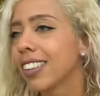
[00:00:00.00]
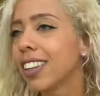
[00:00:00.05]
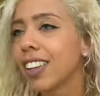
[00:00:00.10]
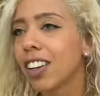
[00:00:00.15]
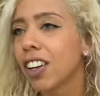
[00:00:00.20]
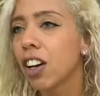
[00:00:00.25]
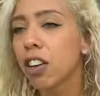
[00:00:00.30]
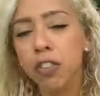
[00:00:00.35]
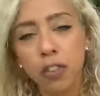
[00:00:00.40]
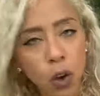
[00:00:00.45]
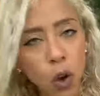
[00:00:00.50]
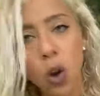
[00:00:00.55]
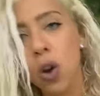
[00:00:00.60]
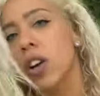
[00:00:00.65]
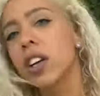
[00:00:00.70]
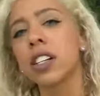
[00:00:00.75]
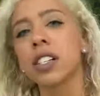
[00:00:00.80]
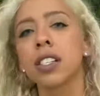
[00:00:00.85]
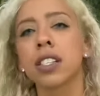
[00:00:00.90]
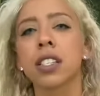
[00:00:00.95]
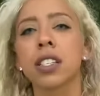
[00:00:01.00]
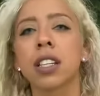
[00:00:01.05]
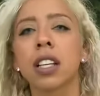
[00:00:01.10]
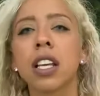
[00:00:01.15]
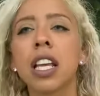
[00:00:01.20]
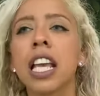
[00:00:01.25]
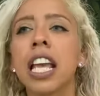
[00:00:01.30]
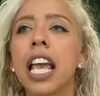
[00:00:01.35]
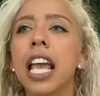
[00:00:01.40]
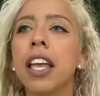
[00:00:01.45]
of course.
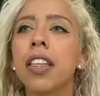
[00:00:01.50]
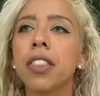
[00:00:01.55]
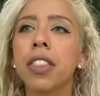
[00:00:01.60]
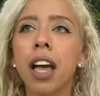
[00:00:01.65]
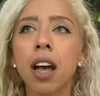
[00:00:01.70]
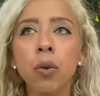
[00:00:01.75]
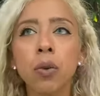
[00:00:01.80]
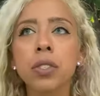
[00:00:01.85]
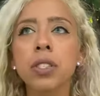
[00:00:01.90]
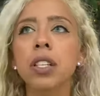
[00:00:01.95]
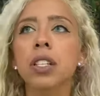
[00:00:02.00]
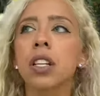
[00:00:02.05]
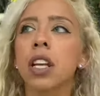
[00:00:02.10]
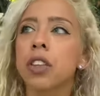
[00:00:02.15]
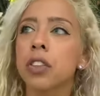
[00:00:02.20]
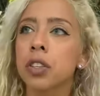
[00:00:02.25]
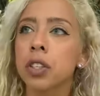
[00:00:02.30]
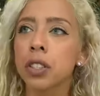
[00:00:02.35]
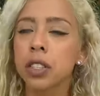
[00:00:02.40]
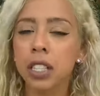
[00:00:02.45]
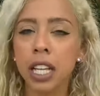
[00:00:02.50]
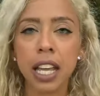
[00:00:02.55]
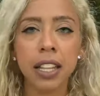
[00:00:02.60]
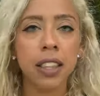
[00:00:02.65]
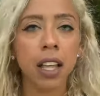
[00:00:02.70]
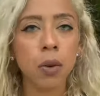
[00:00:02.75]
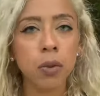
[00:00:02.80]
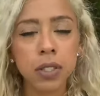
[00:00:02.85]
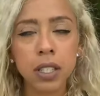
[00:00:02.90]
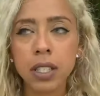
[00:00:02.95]
And that was another, and
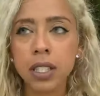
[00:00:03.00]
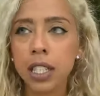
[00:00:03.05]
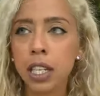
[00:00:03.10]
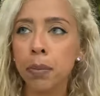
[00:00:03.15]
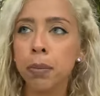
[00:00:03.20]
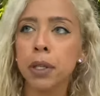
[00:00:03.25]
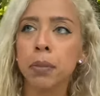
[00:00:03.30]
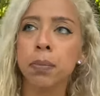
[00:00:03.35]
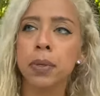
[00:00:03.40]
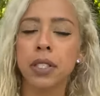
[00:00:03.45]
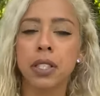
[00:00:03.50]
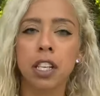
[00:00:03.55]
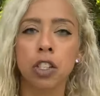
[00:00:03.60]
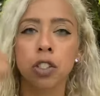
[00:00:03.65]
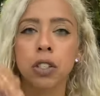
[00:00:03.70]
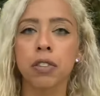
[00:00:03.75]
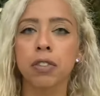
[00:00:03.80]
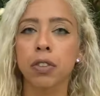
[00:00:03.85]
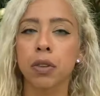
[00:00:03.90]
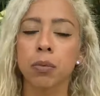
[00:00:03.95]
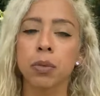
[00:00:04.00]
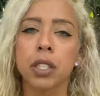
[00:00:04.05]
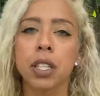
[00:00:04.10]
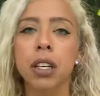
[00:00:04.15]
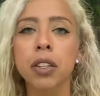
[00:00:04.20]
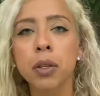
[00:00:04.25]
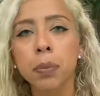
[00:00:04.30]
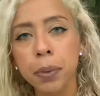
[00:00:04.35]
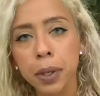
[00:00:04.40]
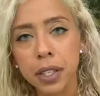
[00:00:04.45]
that was a demon possession from the
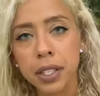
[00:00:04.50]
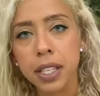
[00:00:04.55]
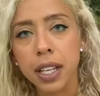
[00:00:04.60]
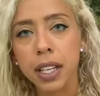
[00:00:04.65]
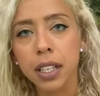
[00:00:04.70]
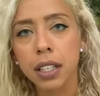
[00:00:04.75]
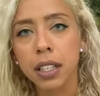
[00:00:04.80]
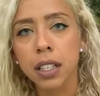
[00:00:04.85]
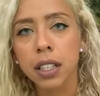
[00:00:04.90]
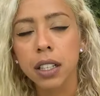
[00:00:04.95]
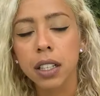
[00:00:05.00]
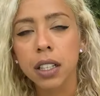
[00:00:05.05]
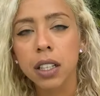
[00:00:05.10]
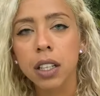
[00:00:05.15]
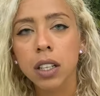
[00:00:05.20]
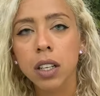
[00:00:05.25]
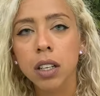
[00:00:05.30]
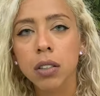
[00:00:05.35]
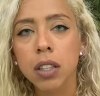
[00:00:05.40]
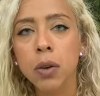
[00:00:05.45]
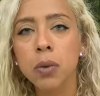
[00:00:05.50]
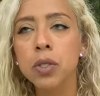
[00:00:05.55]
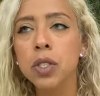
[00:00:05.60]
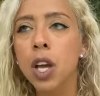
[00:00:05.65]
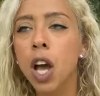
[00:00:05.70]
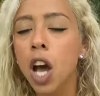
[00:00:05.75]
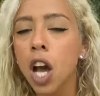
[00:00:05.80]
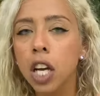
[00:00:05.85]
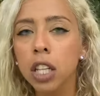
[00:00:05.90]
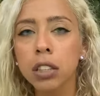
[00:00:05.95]
other person that was
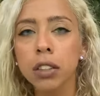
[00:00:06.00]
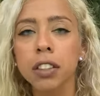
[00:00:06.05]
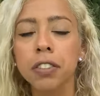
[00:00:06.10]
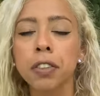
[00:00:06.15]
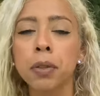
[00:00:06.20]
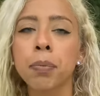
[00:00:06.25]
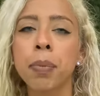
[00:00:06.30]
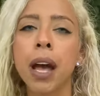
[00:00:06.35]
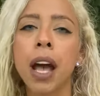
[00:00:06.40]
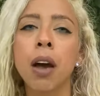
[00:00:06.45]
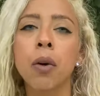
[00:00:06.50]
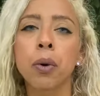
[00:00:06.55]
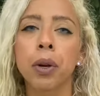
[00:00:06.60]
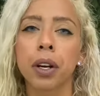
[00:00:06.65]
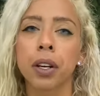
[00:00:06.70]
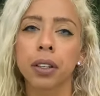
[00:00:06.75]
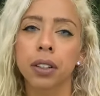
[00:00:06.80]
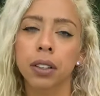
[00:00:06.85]
hungry for power.